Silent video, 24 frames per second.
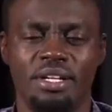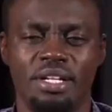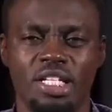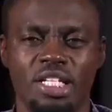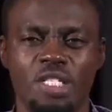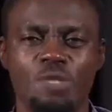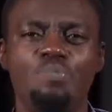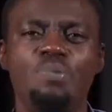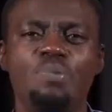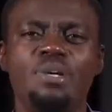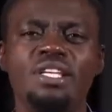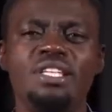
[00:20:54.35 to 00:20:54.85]

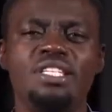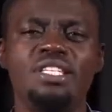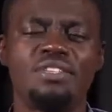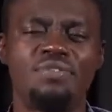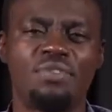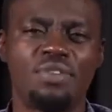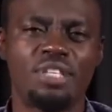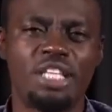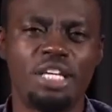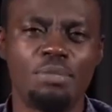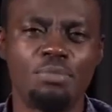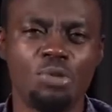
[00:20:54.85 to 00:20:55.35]
It's been easy
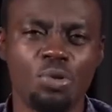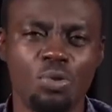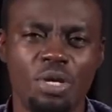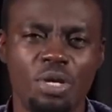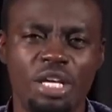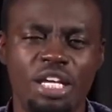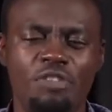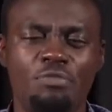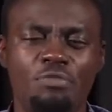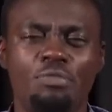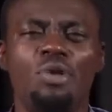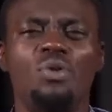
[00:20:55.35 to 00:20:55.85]
for them to
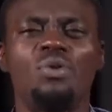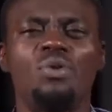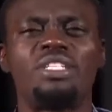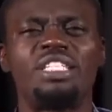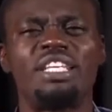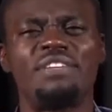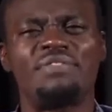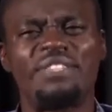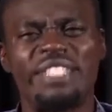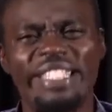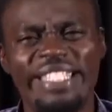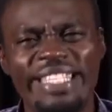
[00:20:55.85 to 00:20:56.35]
give because
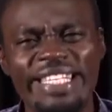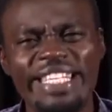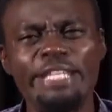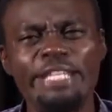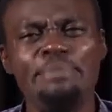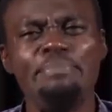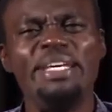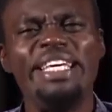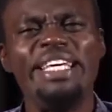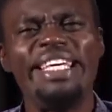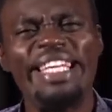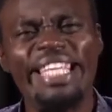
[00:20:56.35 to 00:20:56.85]
they've
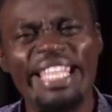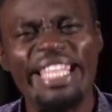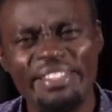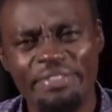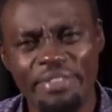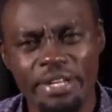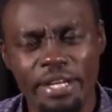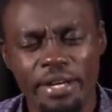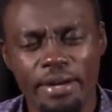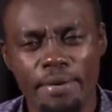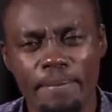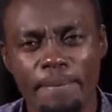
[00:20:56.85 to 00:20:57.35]
seen me
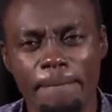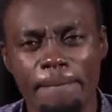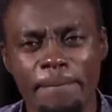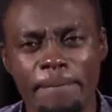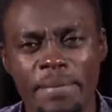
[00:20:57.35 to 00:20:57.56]
giving.